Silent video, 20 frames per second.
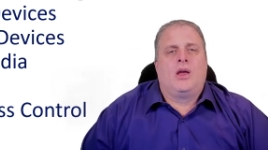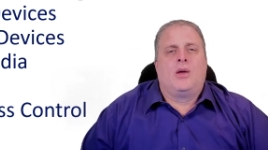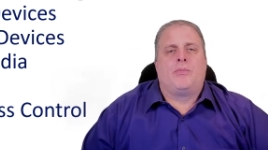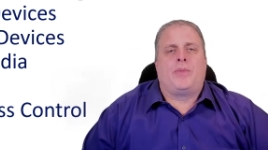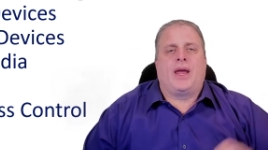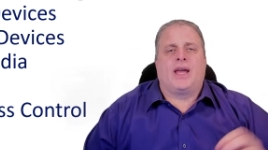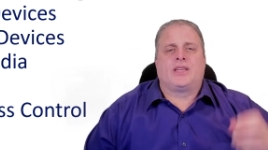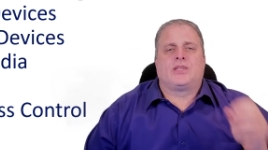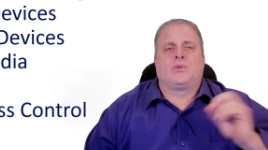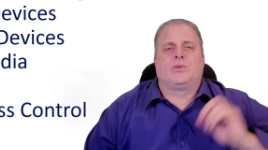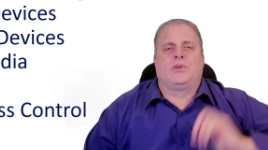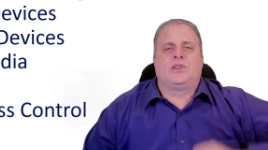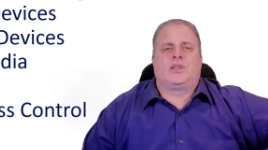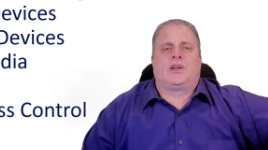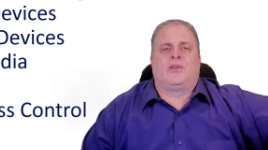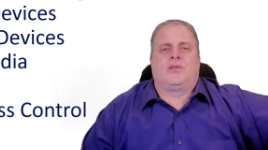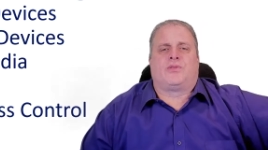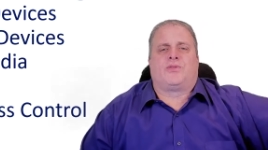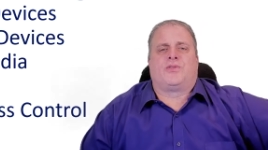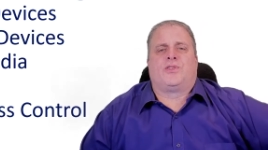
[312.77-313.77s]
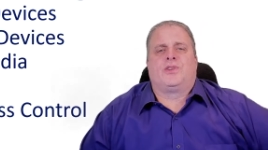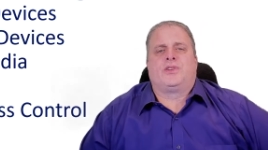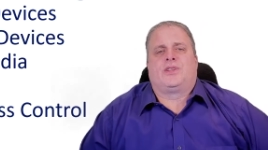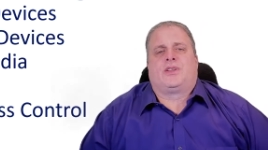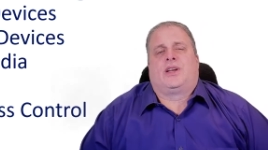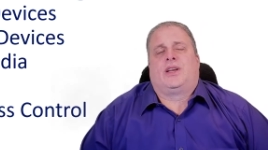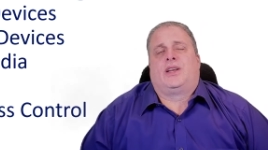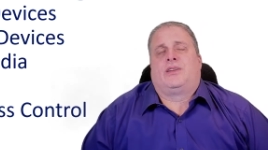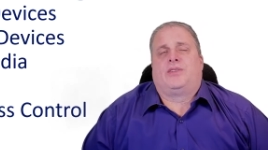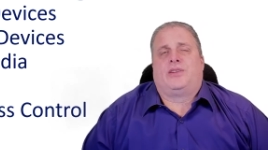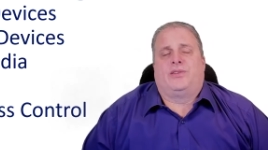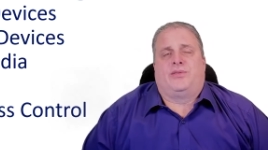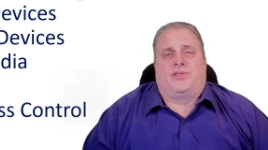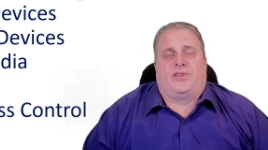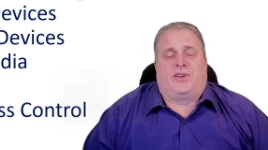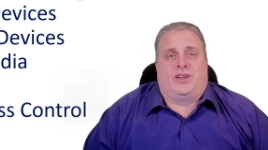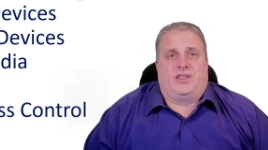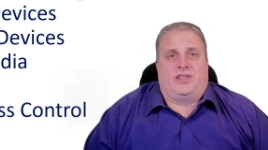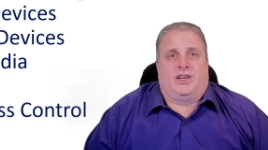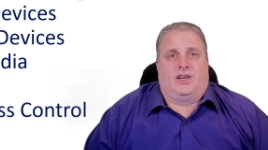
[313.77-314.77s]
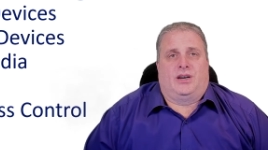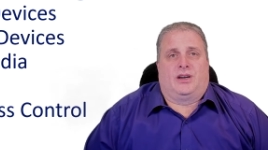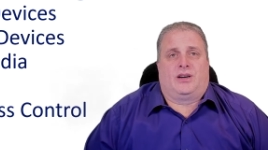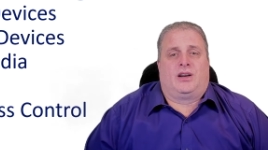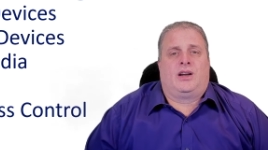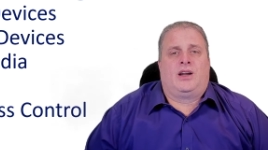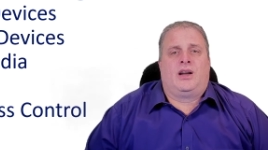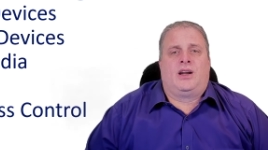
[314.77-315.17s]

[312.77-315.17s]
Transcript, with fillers: Passwords are the first line of defense here